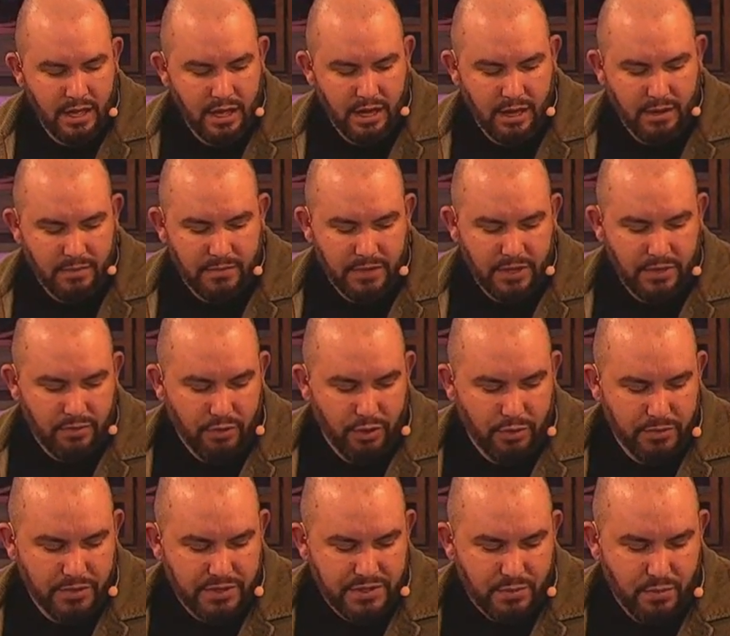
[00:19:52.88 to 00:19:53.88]
um, in
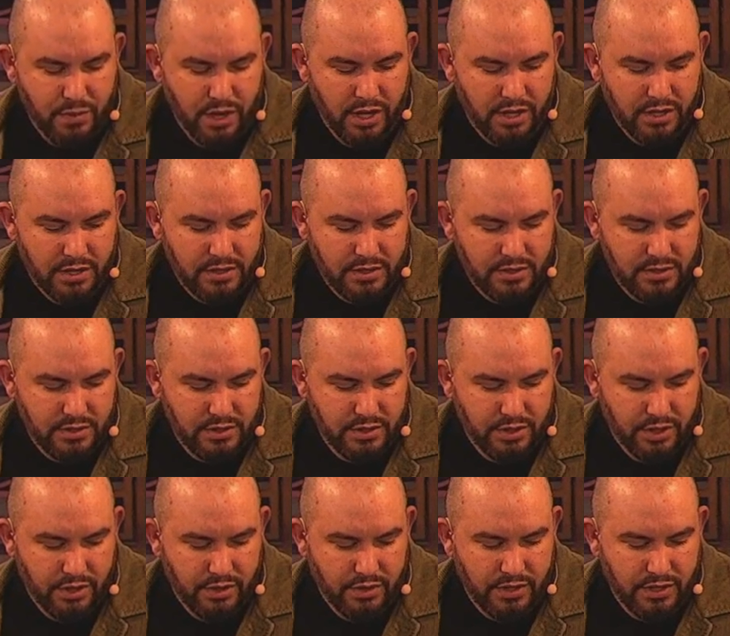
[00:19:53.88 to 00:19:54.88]
Romans 1,
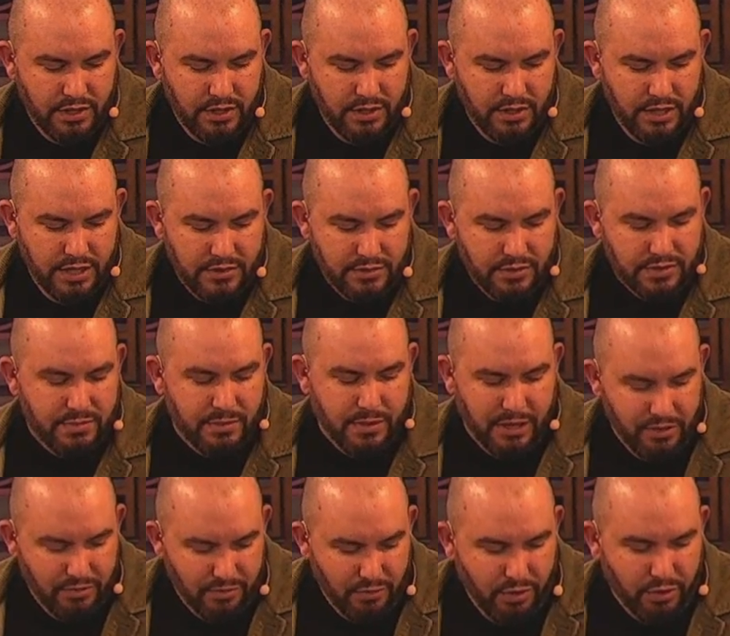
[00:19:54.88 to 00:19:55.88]
you know, he talks
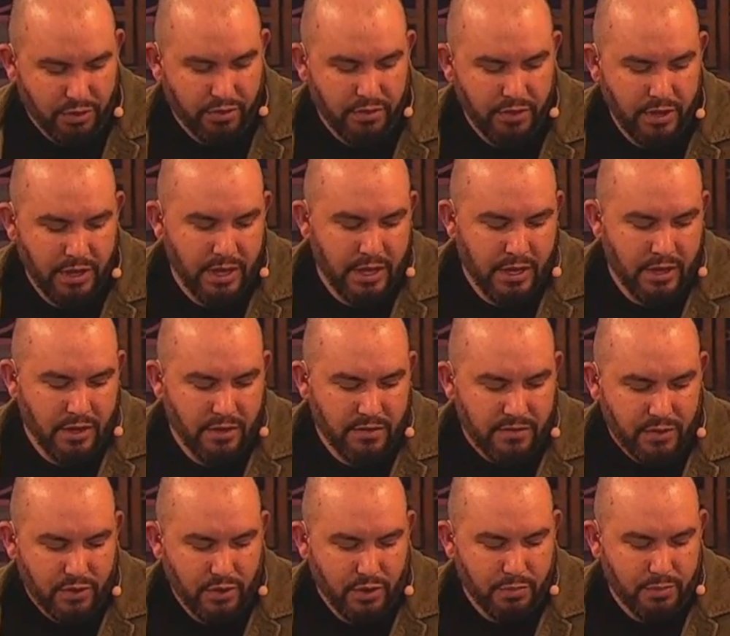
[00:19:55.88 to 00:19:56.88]
about the wrath
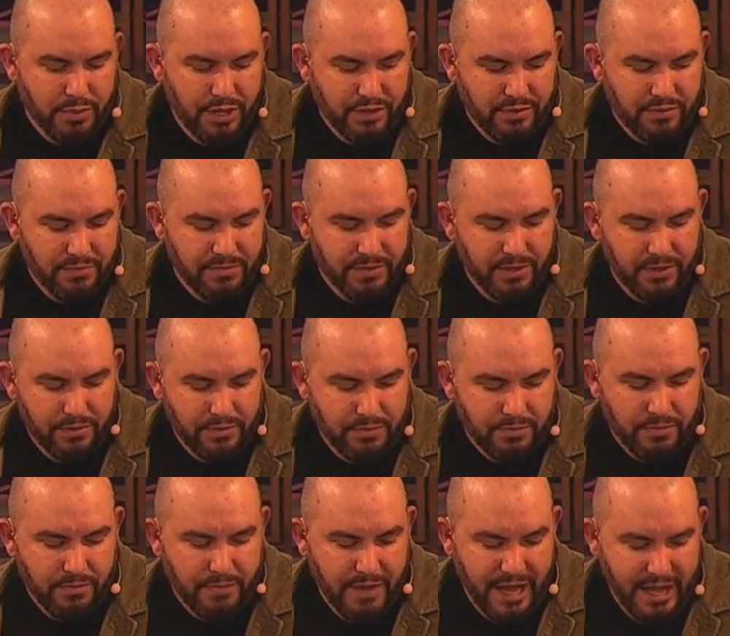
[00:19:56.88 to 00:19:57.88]
of God being
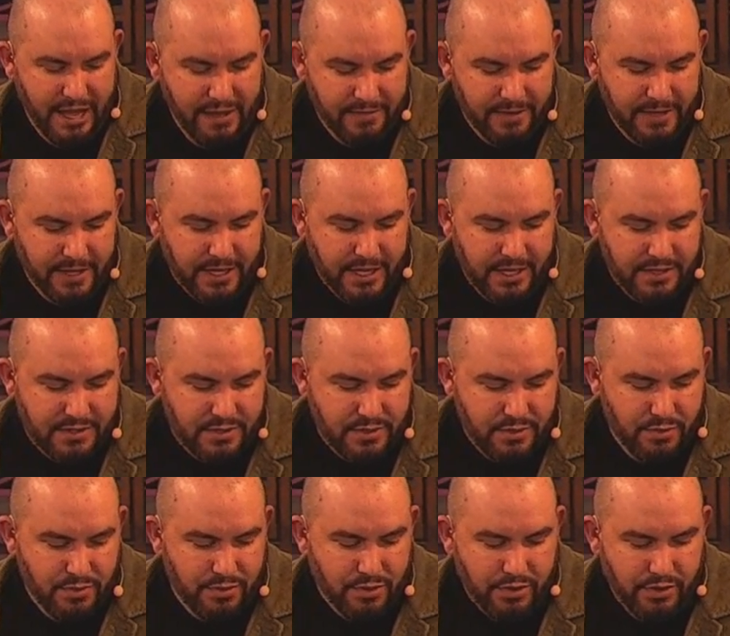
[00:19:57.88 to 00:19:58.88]
revealed from heaven
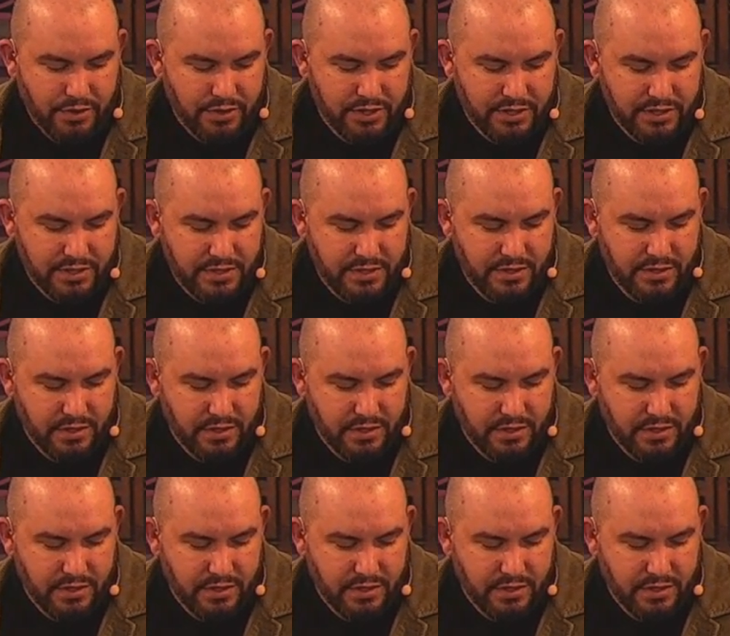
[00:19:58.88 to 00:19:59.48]
against all the godless,